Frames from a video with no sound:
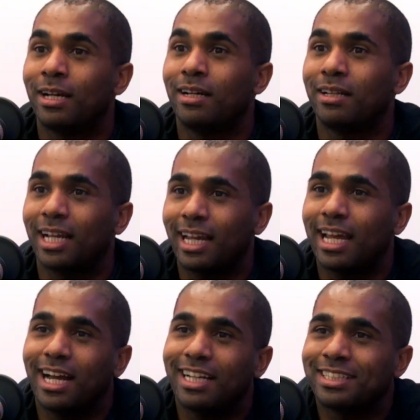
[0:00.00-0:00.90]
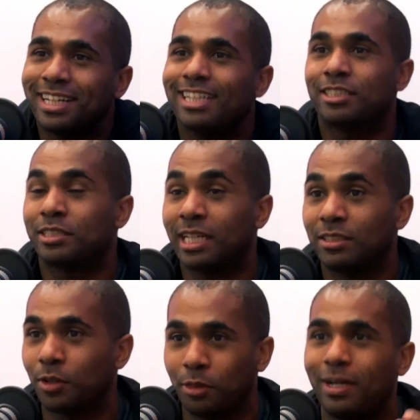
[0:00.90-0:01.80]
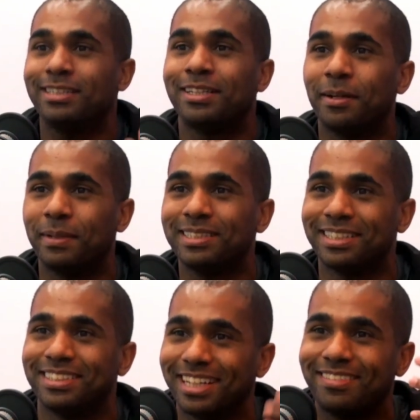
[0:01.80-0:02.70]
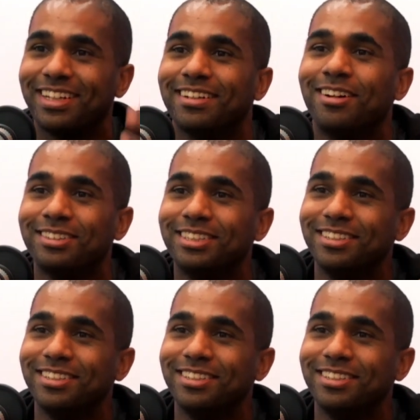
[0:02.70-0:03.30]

like AI is an existential threat to their business. Like if they don't mm-hmm.